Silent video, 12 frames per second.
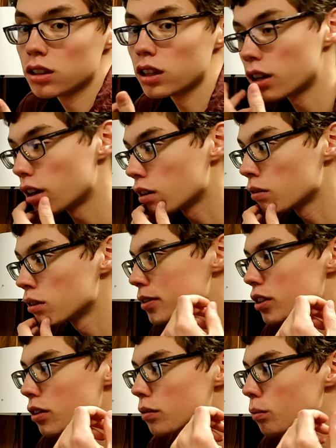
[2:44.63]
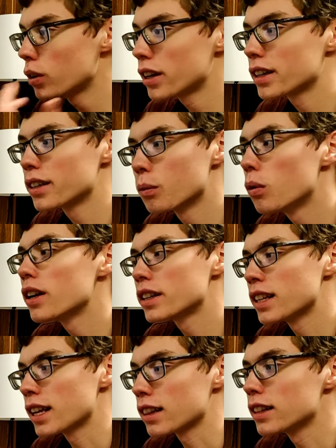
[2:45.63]
I don't know. So what what
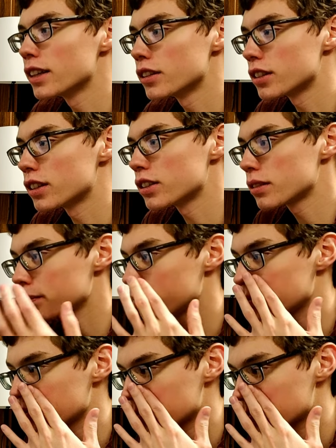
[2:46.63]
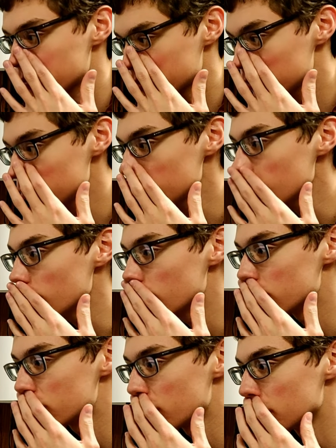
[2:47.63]
exactly is this?
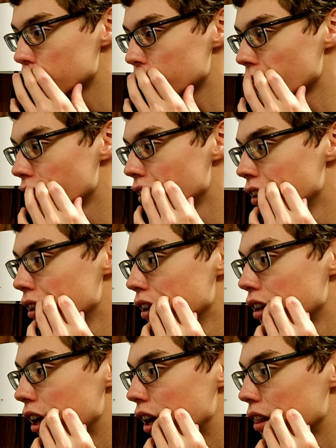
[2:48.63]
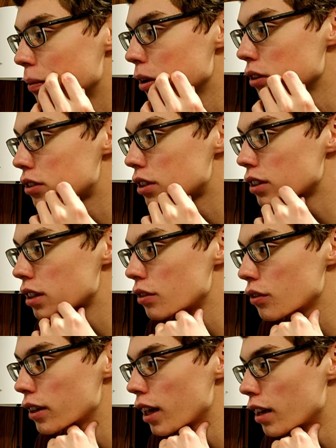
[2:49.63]
So Uh, the most
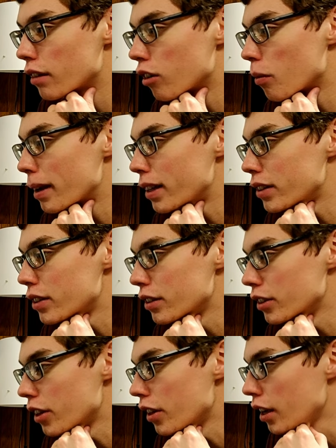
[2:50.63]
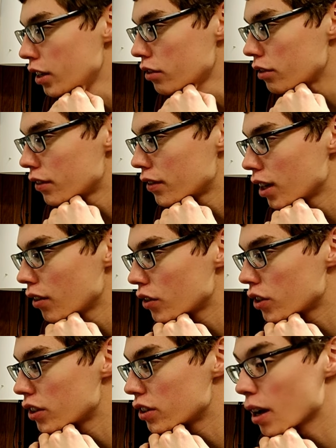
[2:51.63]
successful reality romance series in the history of
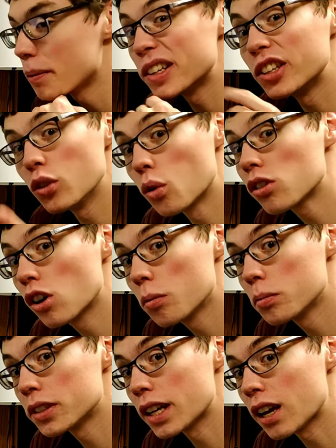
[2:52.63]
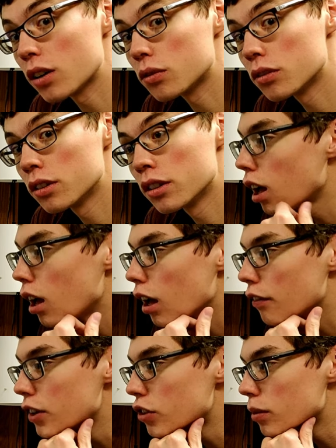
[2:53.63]
television is coming to your hometown.
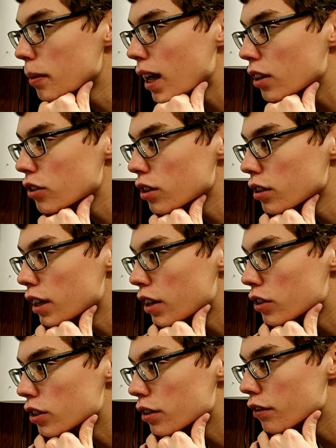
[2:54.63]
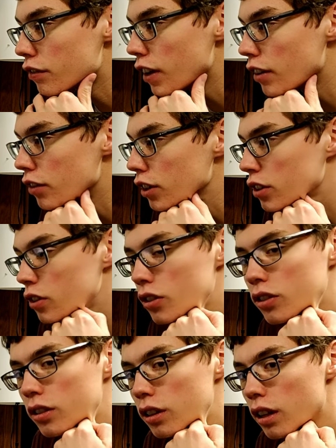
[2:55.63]
Uh, featuring Bachelor Nation
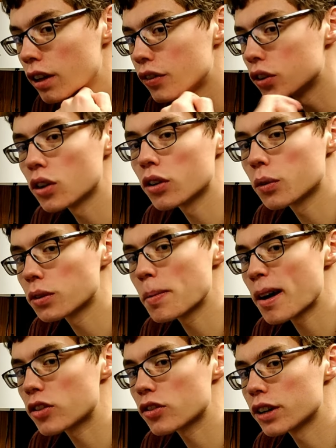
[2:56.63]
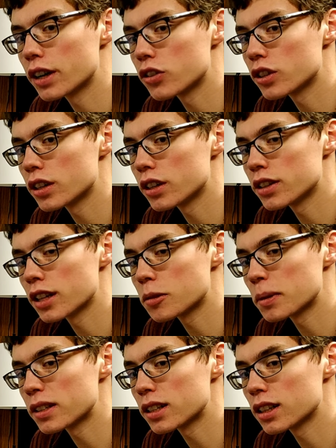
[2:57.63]
favorites. If you don't know what the Bachelor Nation is, that's
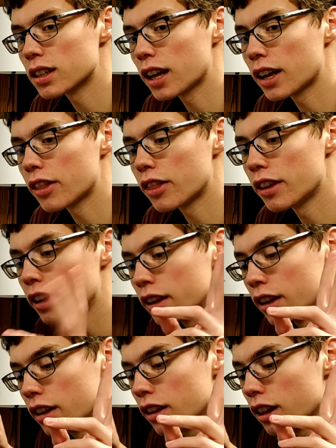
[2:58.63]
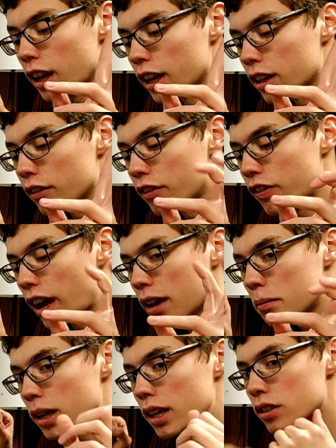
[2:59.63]
basically like the like
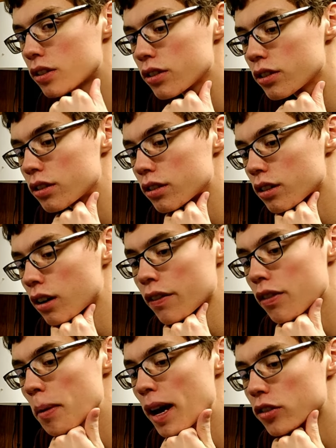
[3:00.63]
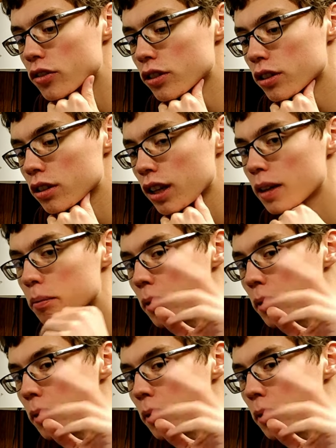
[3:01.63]
fan base of The Bachelor, like